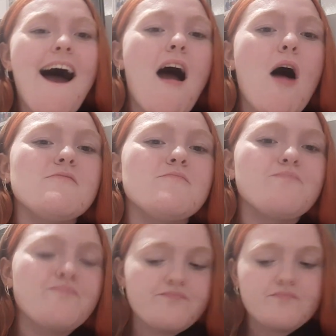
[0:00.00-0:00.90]
um,
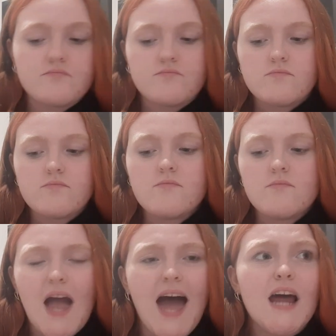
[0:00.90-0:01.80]

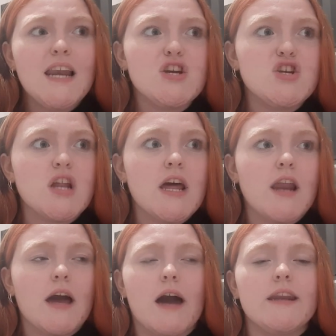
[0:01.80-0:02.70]
and I literally
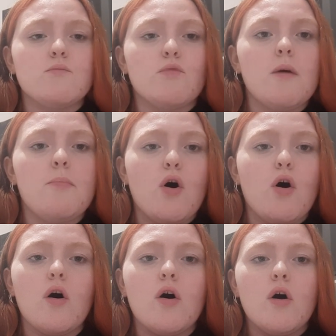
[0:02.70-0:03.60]
like I didn't want to
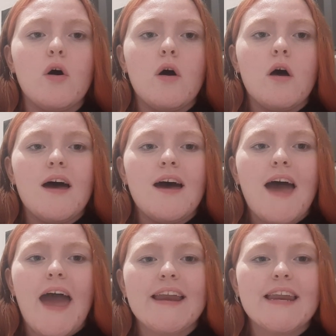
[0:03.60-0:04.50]
put
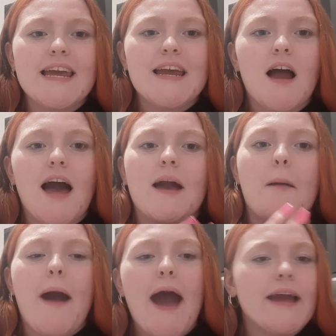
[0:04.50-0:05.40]
any
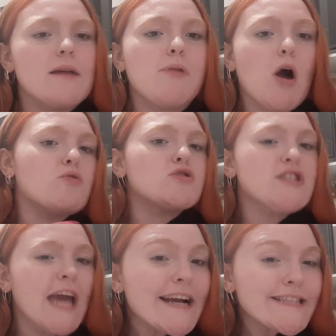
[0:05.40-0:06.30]
like paint, blood or
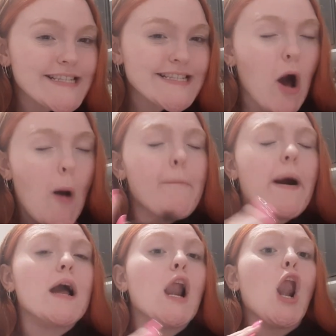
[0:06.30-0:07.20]
shits on
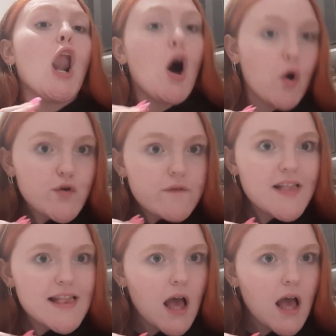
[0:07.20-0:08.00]
my clothes.